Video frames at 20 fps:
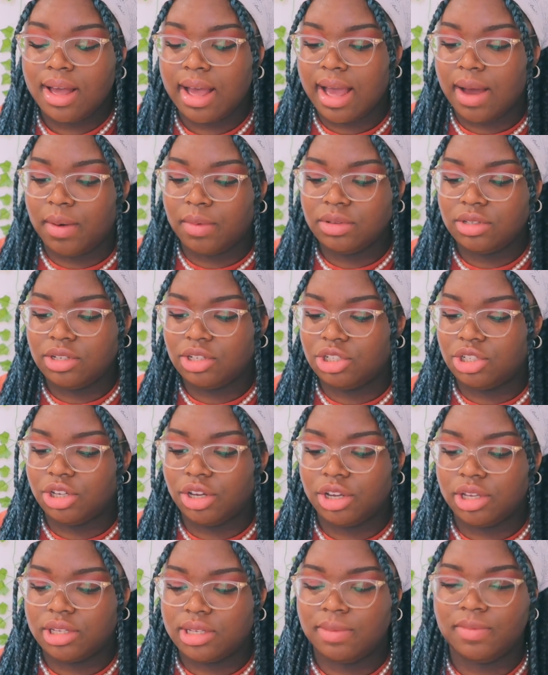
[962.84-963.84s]
I want to show
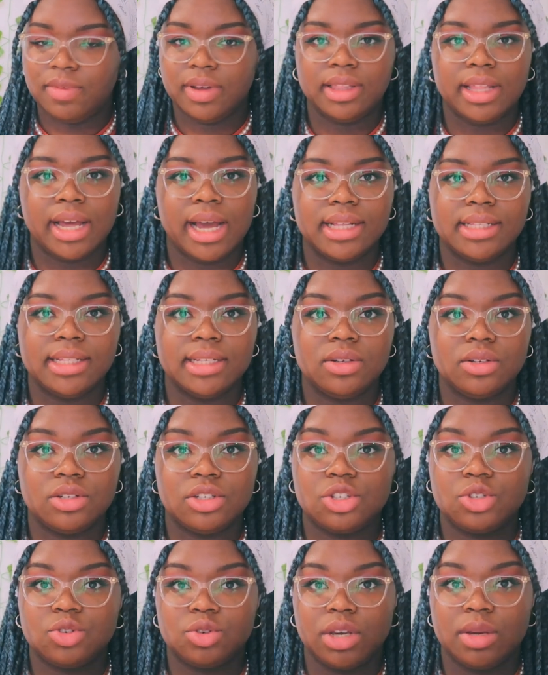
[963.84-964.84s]
you something that I did on
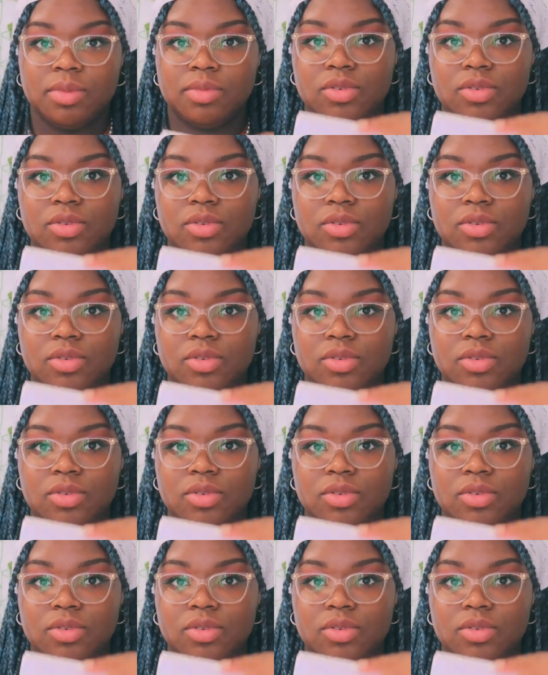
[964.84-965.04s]
stream